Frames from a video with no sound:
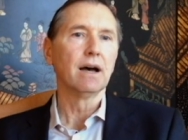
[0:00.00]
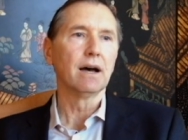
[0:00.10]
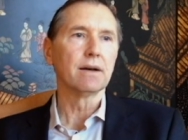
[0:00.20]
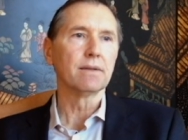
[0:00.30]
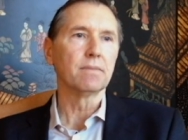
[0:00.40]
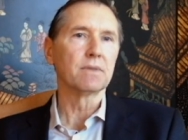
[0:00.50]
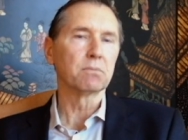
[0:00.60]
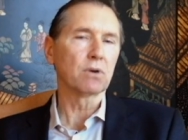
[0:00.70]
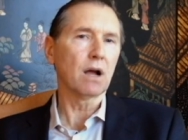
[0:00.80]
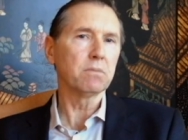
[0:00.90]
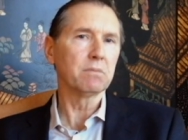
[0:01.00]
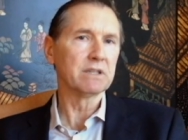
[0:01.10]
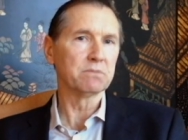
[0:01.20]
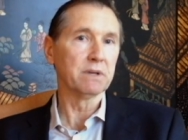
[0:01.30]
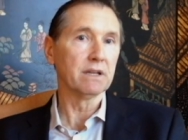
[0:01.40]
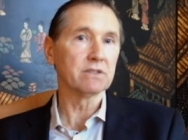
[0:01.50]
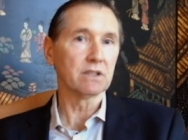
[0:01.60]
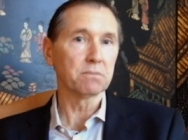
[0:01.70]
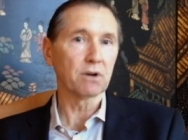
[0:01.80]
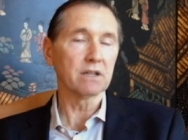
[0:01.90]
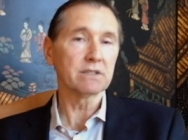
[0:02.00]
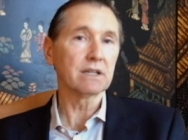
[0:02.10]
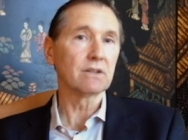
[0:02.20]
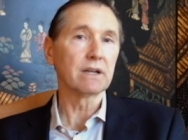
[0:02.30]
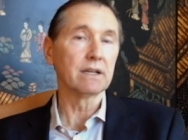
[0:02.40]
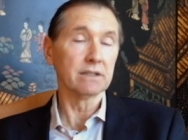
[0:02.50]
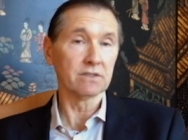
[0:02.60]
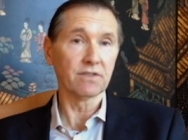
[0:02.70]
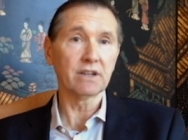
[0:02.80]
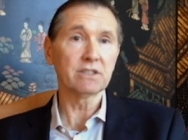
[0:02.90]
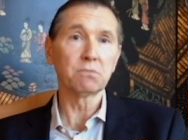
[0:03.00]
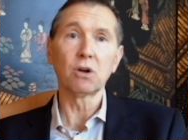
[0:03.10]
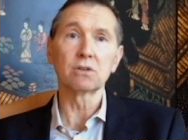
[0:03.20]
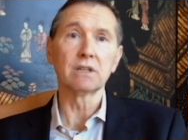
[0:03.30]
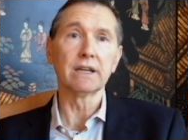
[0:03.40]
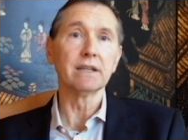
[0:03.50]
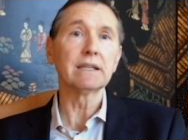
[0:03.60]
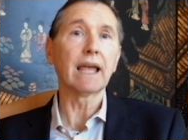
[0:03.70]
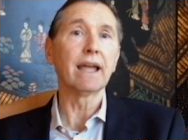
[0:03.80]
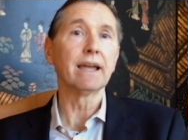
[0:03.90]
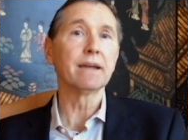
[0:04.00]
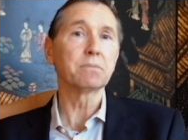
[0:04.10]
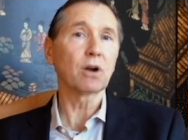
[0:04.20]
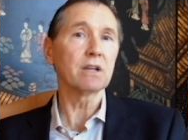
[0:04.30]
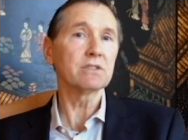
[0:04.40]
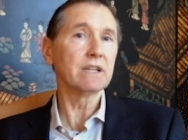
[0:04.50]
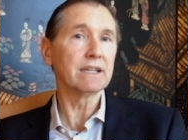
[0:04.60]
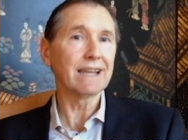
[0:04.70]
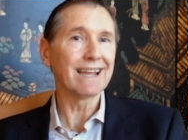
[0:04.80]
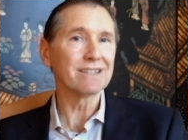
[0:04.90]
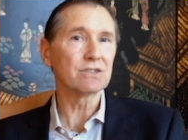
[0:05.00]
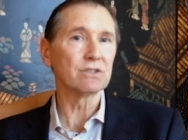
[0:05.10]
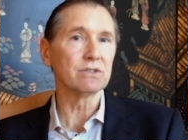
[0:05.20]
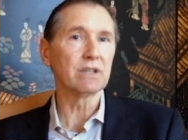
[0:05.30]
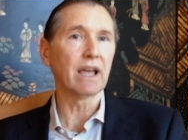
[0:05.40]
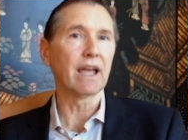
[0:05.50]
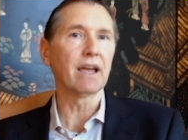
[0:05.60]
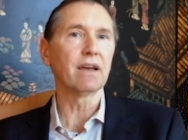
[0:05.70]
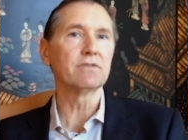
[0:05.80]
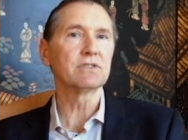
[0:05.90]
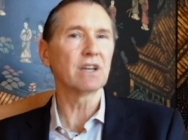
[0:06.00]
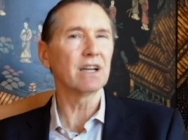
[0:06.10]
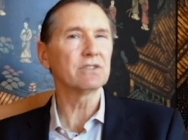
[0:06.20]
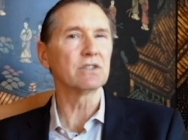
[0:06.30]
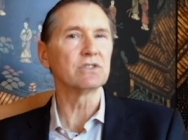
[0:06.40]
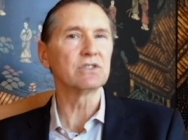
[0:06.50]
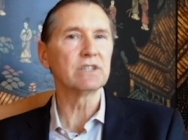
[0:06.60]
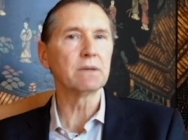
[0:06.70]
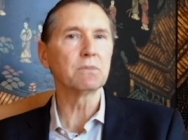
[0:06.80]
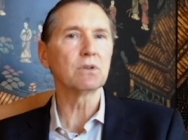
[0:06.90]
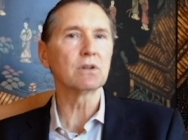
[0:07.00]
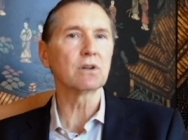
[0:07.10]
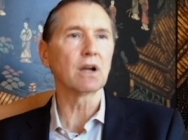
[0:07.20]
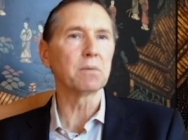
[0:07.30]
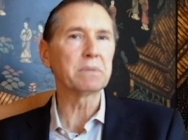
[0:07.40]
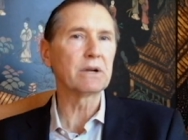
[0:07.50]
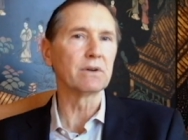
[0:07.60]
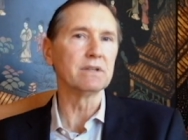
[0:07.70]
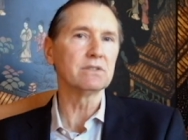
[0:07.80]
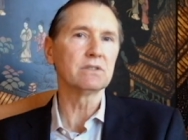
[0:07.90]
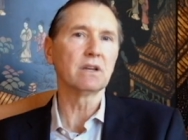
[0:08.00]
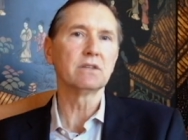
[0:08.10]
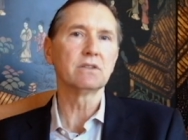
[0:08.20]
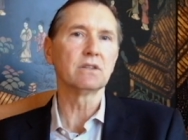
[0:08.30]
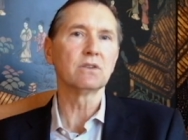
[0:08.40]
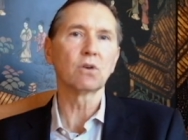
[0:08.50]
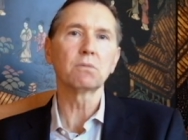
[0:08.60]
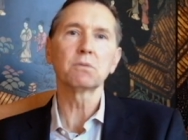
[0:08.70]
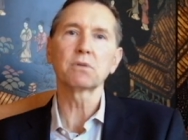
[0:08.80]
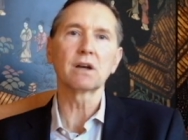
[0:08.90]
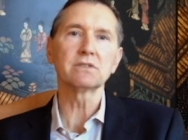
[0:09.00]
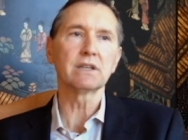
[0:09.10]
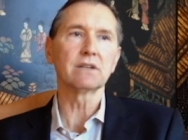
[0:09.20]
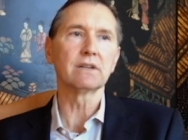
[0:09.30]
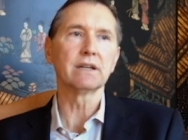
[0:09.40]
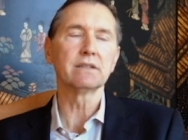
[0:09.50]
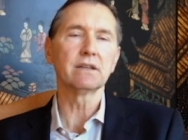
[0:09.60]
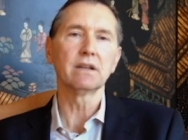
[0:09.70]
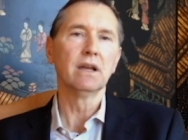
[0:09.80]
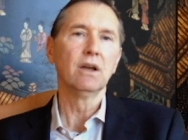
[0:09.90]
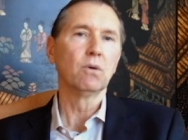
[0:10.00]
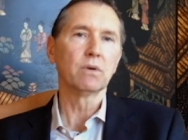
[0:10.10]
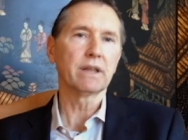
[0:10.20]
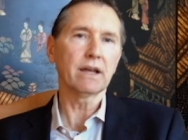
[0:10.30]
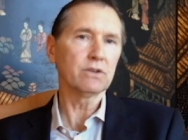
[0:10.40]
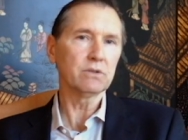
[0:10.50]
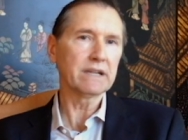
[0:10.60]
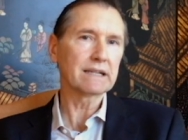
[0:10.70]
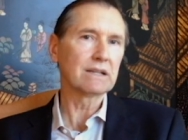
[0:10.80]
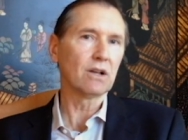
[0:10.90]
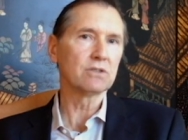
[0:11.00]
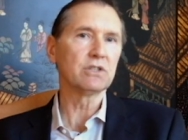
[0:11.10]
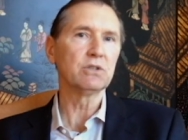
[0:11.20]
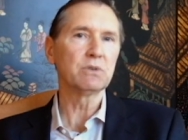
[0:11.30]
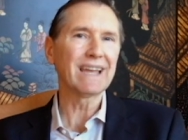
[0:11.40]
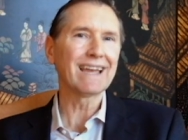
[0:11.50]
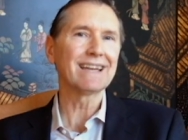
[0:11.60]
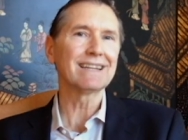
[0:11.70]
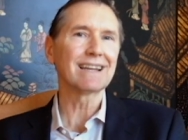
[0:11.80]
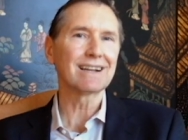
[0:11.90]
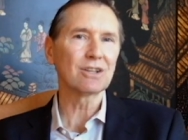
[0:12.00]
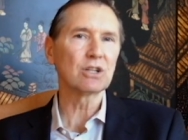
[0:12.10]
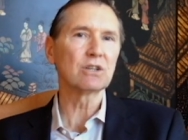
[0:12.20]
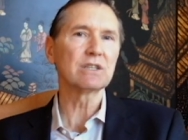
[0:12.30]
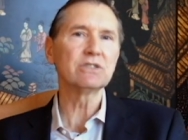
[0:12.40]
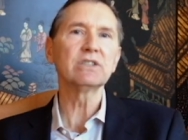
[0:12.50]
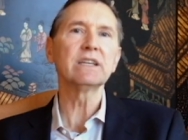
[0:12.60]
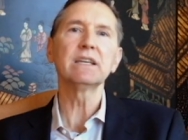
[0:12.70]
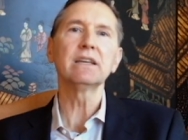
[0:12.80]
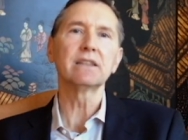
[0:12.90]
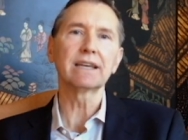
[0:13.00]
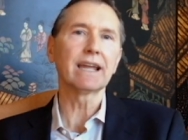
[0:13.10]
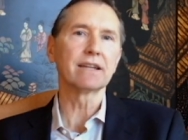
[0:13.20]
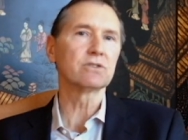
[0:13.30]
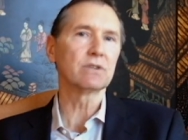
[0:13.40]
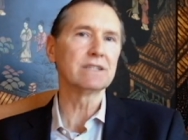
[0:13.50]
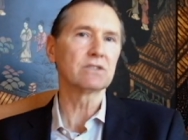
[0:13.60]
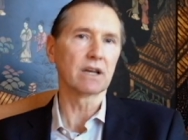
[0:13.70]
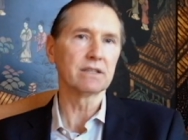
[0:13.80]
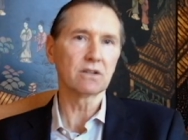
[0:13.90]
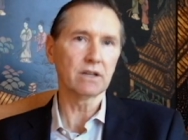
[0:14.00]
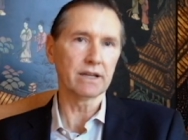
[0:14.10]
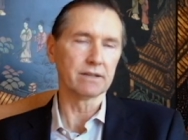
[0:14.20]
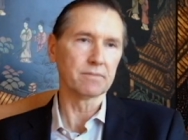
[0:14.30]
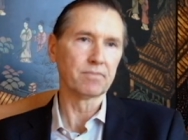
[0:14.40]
The problem has been is that the prostate gland is a very small gland, and prostate cancers have such a similar appearance to the normal prostate gland that without new technology you can't clearly see the cancer inside the gland.